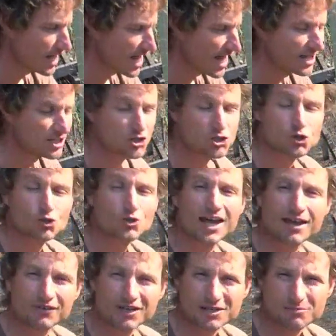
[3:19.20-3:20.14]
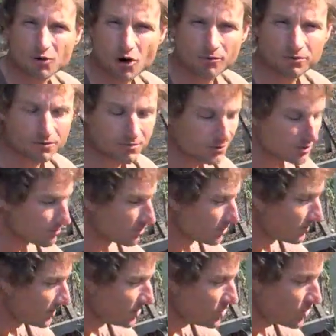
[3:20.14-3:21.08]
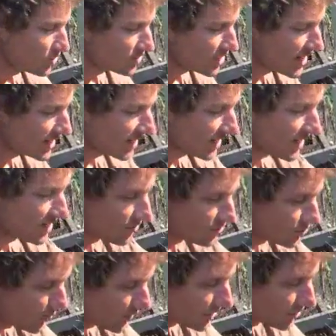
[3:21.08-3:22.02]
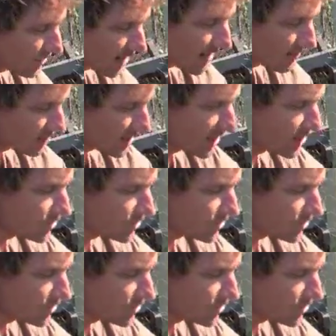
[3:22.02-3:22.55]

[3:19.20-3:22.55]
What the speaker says: And you shouldn't have any problems. But I mean, you could take 120 grams, and